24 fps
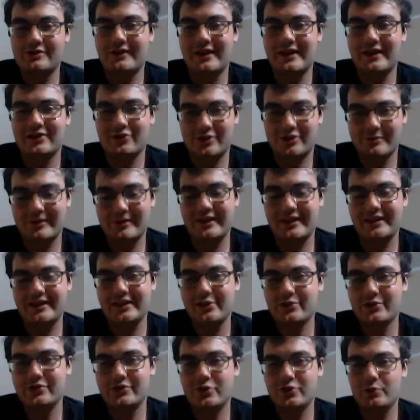That took some getting
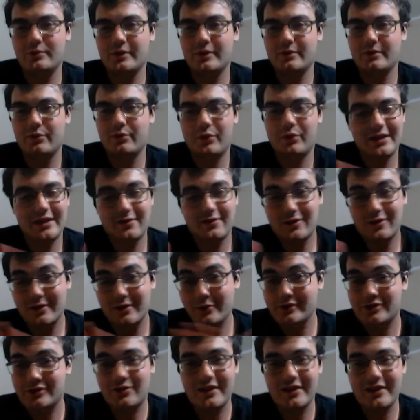used to, but whatever. It
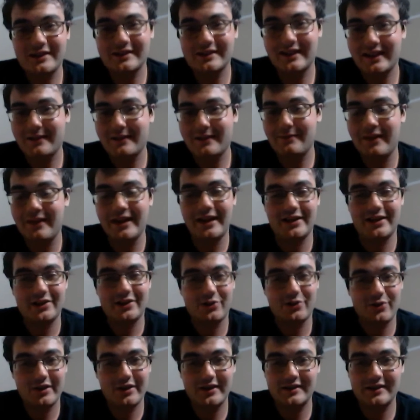was a great time. I had a
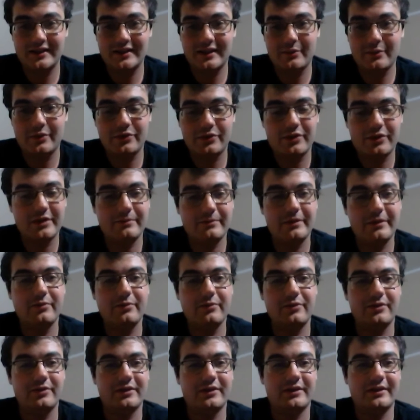great time with great
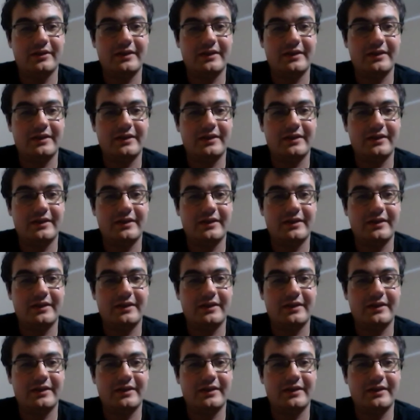people.